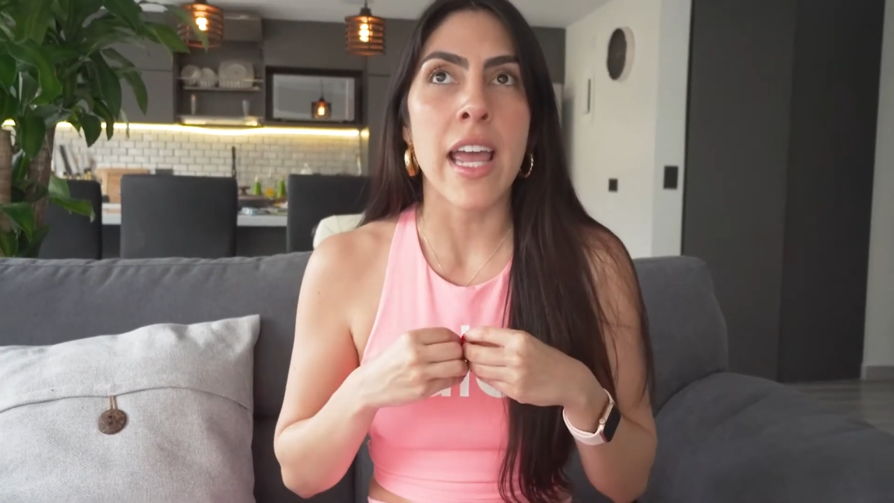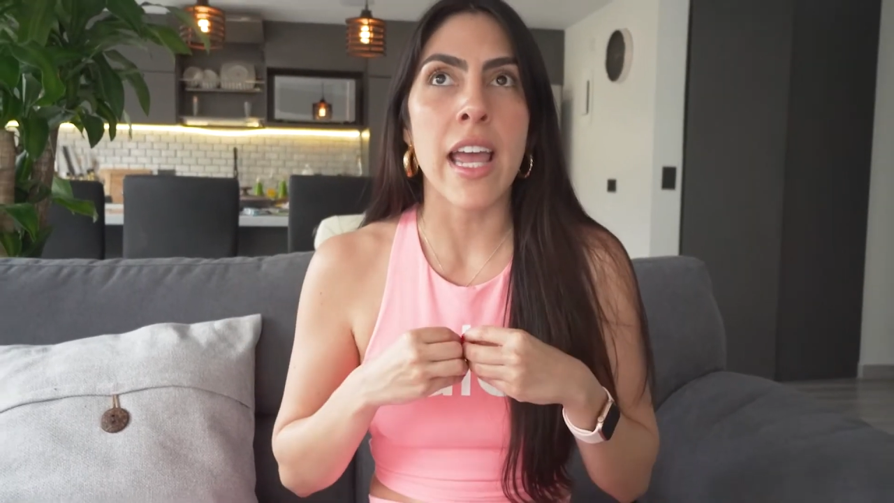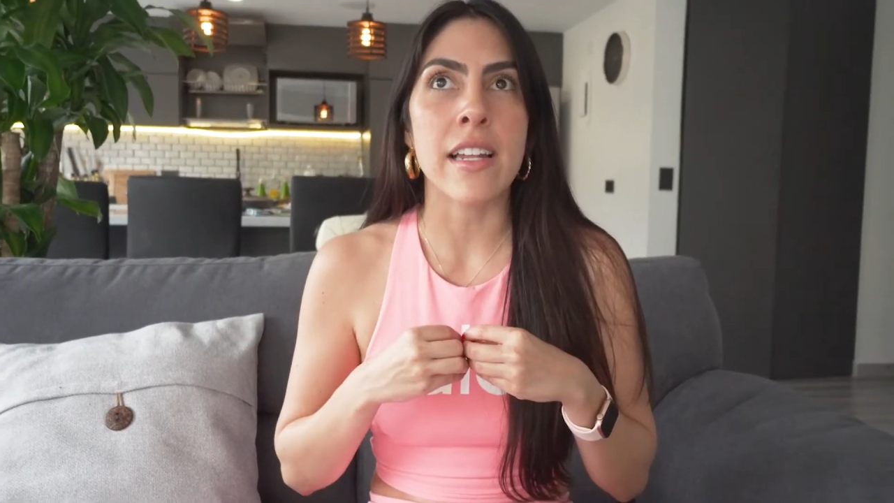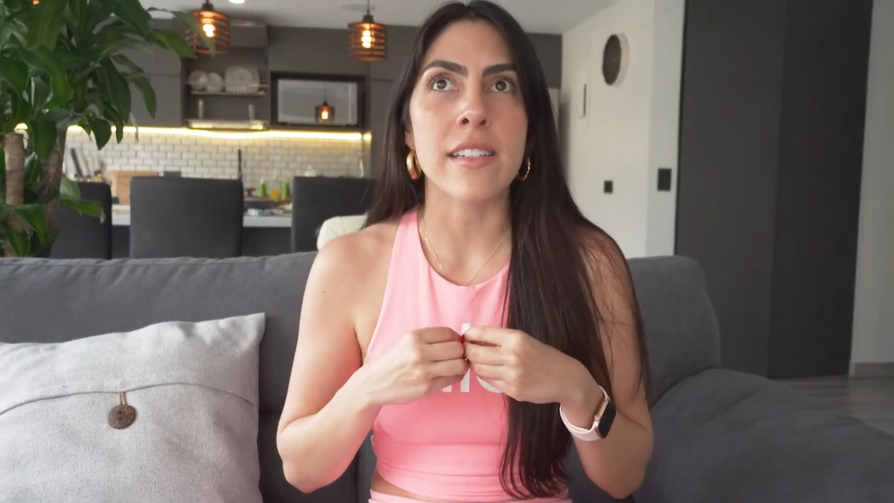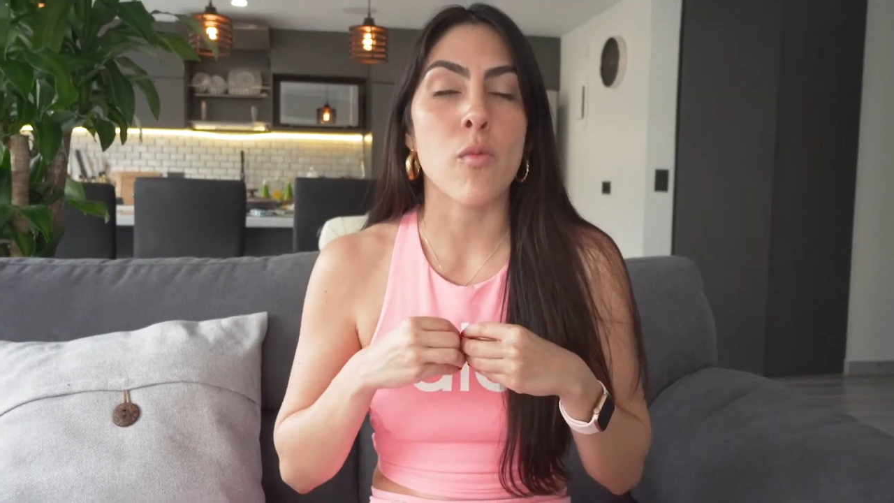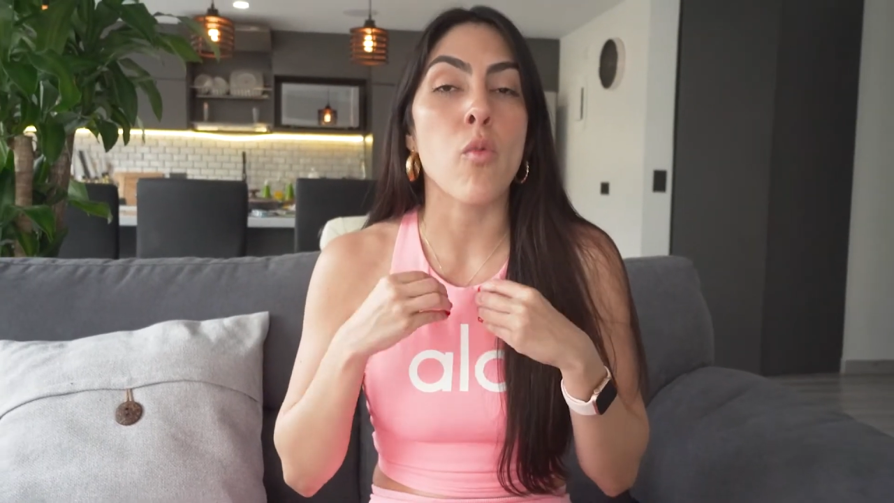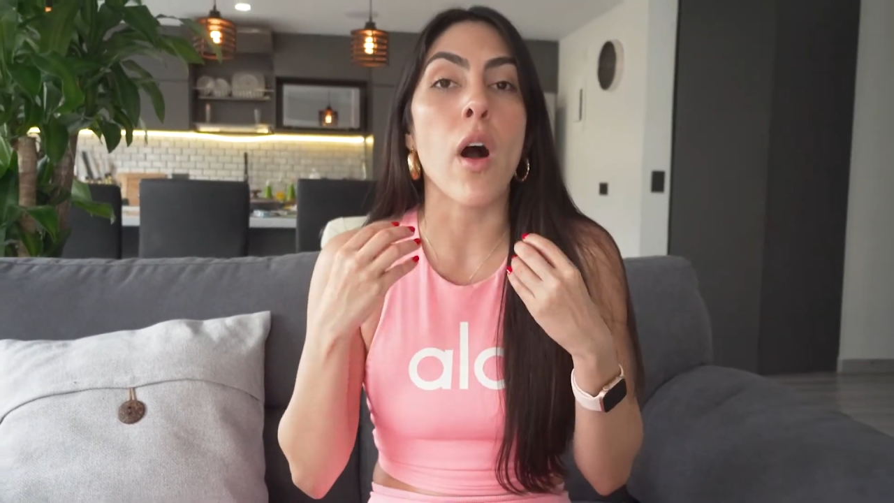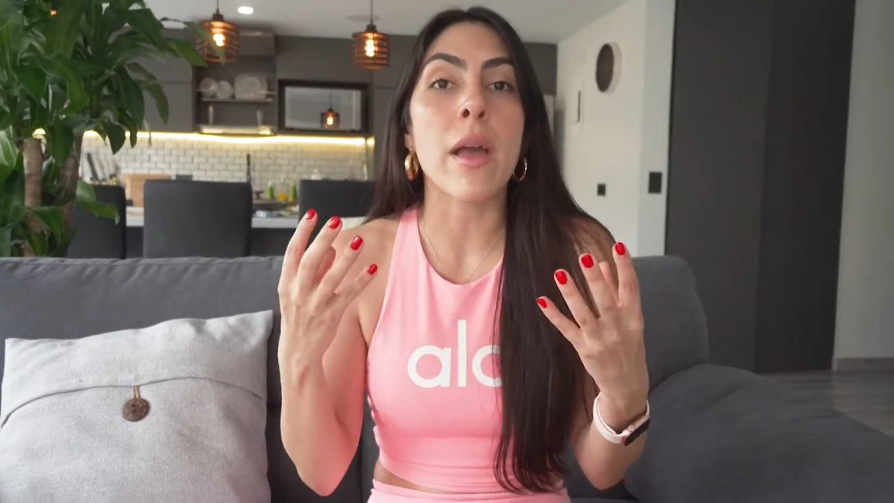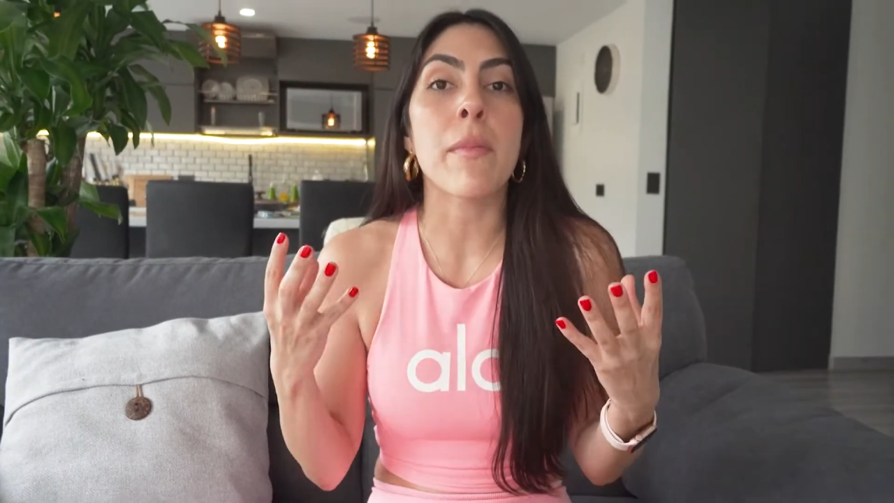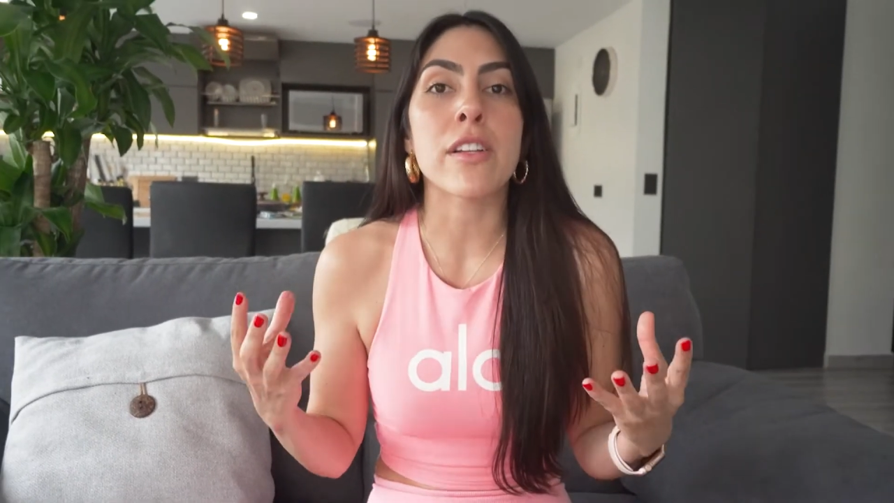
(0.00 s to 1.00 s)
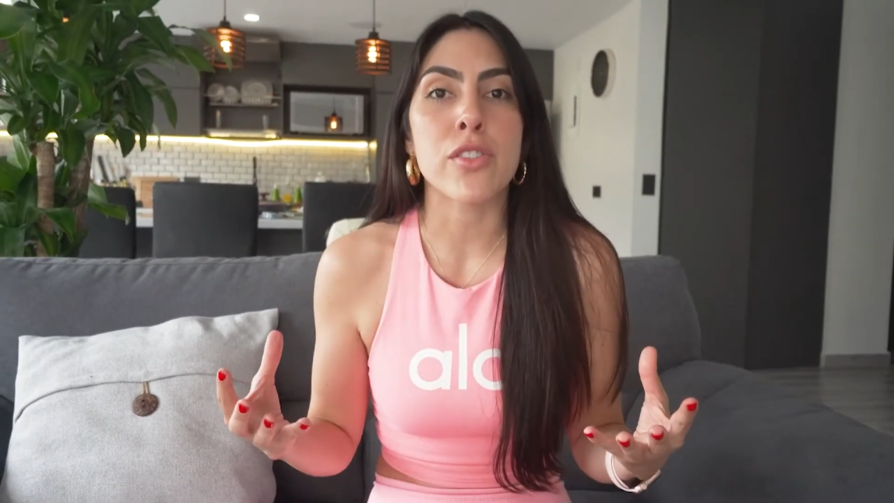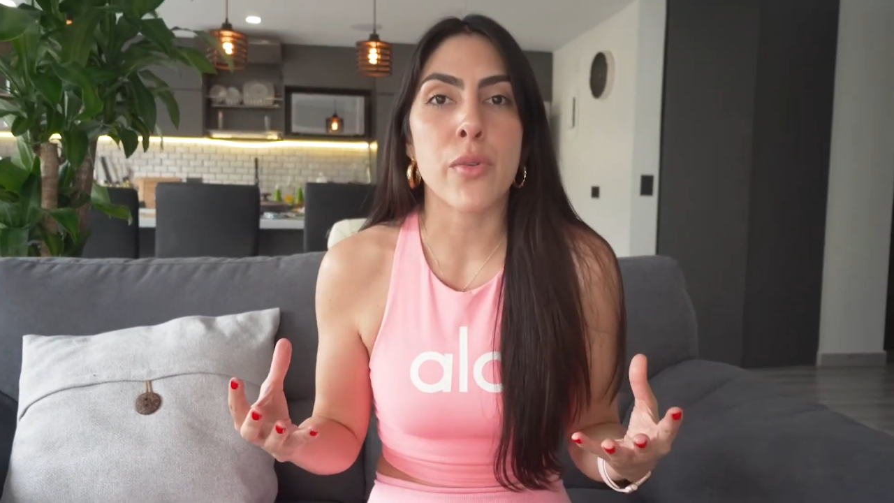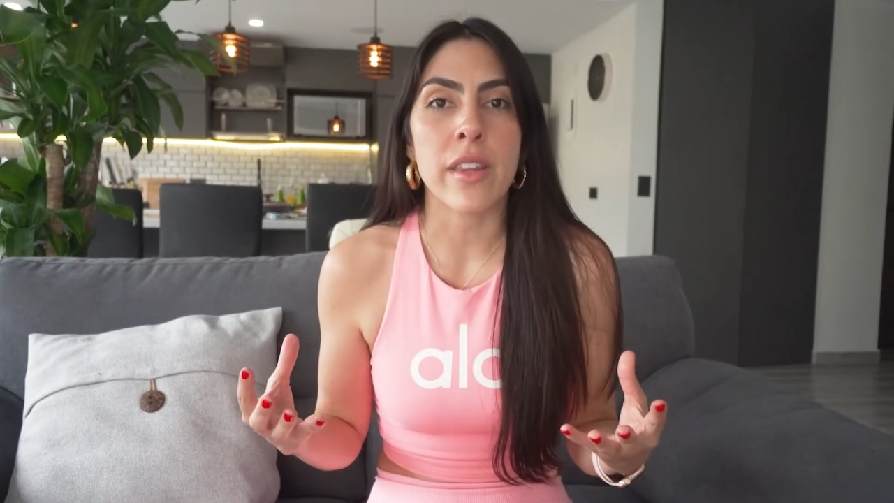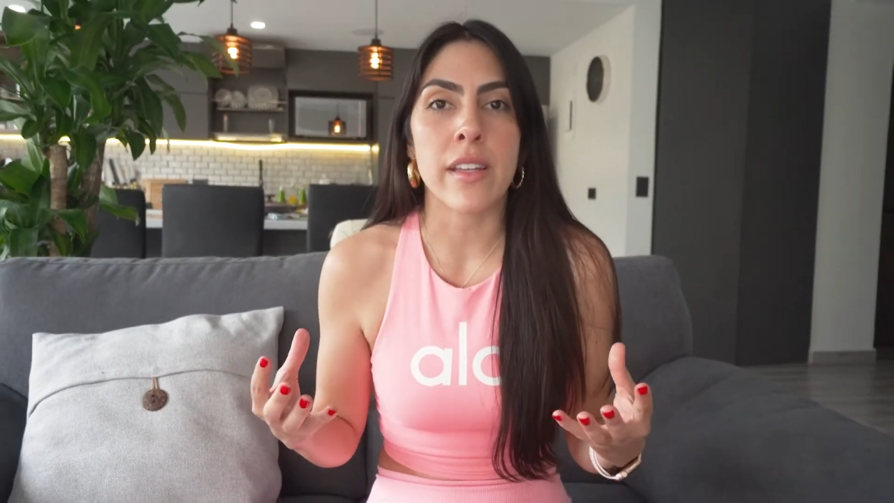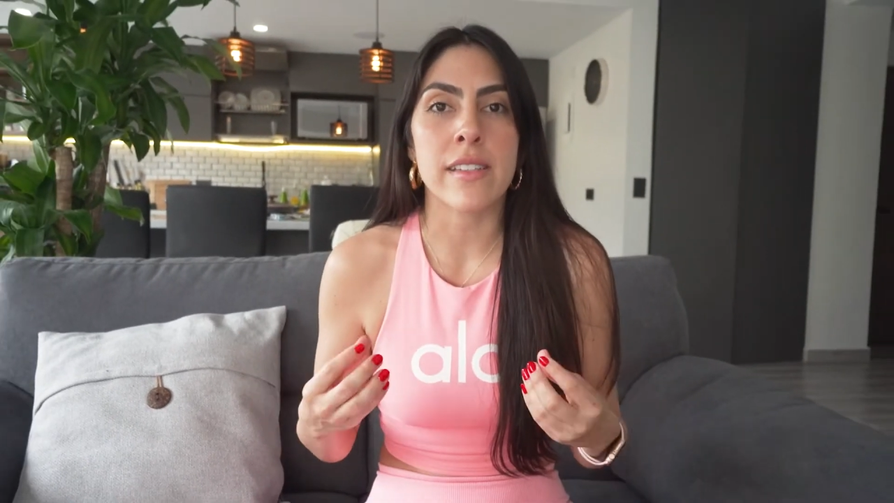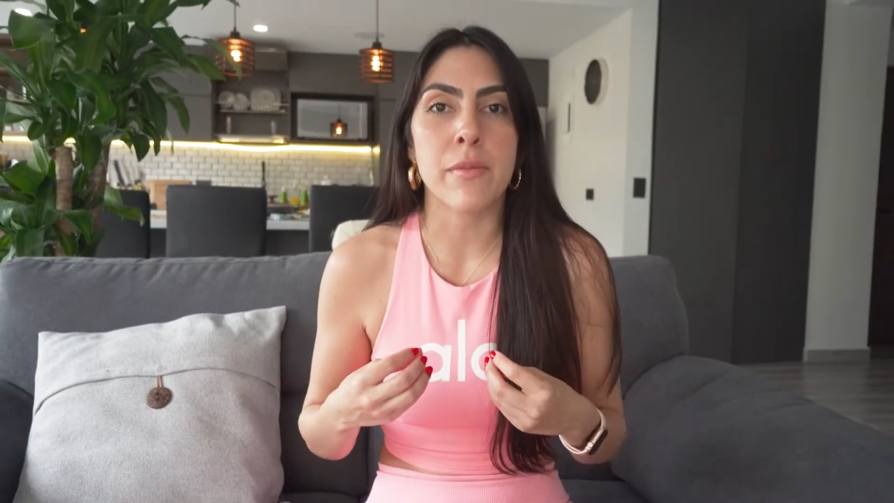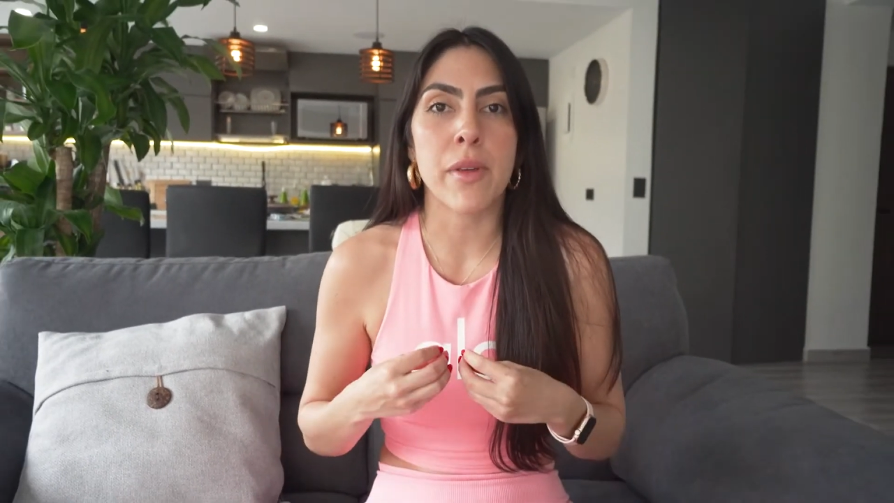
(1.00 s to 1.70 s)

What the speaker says: And why am I doing this?